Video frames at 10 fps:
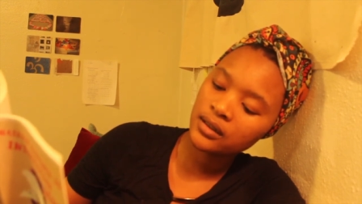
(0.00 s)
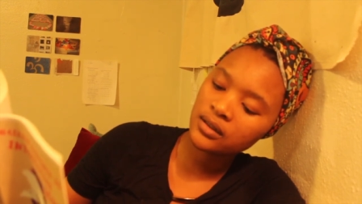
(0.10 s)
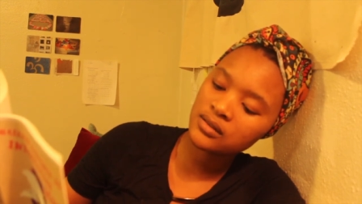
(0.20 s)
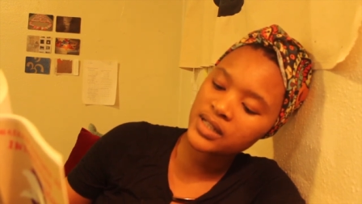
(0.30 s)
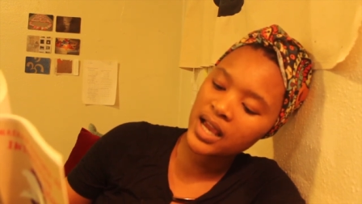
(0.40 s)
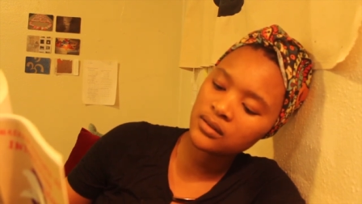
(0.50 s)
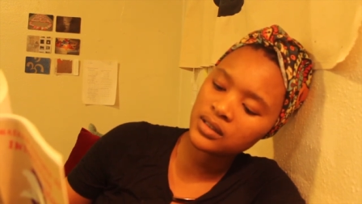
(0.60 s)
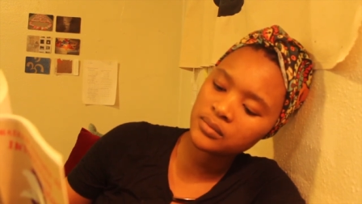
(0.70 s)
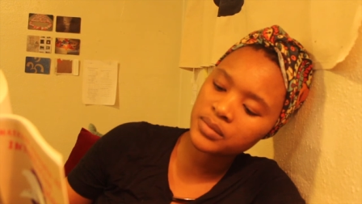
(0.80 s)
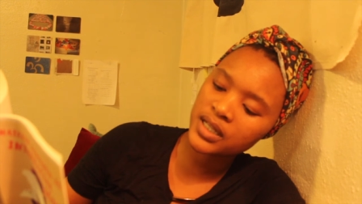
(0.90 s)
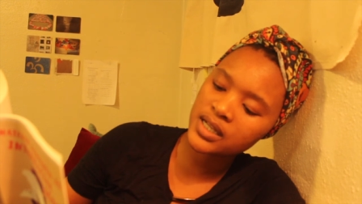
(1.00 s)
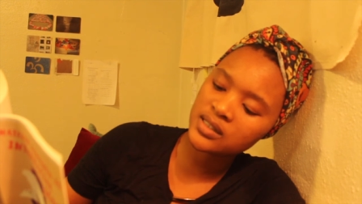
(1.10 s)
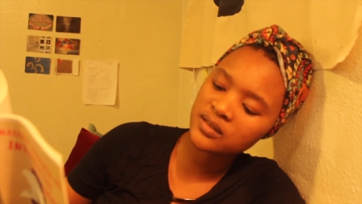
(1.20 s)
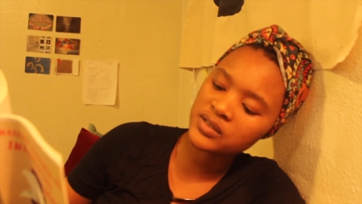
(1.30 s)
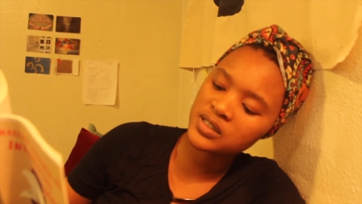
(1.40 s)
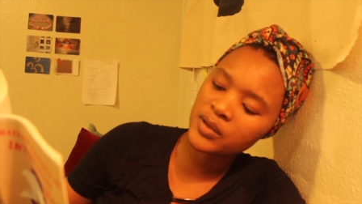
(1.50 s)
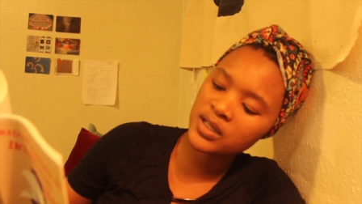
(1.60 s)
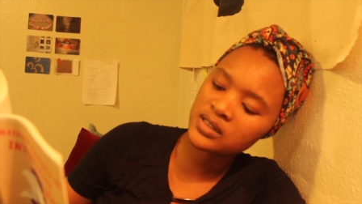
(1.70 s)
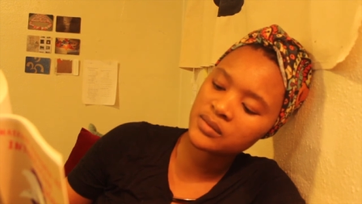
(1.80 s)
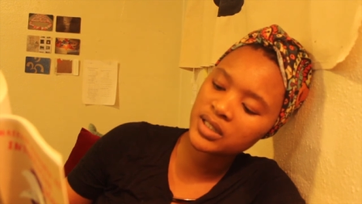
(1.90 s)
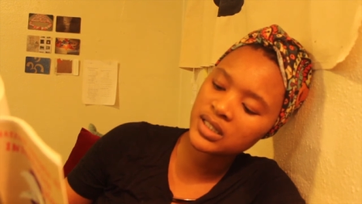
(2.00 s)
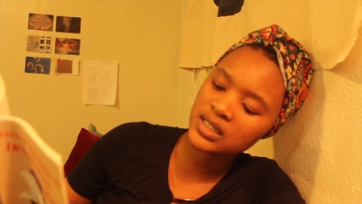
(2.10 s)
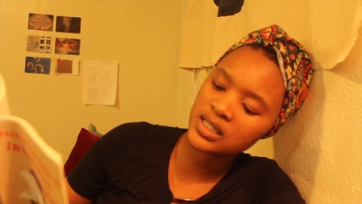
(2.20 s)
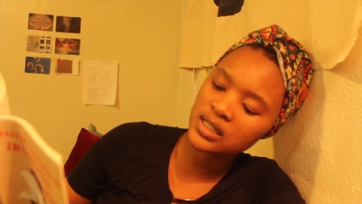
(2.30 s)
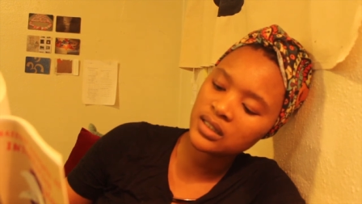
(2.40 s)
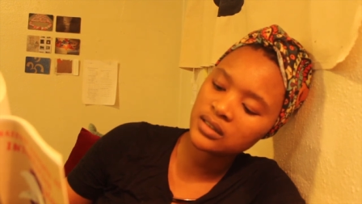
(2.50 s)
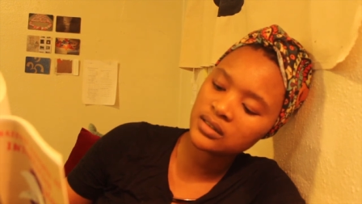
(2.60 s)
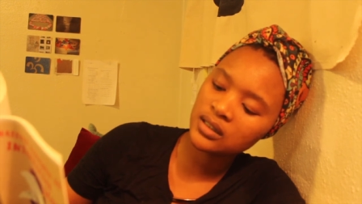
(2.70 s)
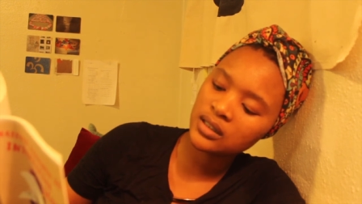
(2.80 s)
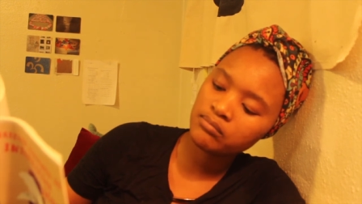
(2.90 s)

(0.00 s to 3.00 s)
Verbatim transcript: Go down in a blaze of responsibilities,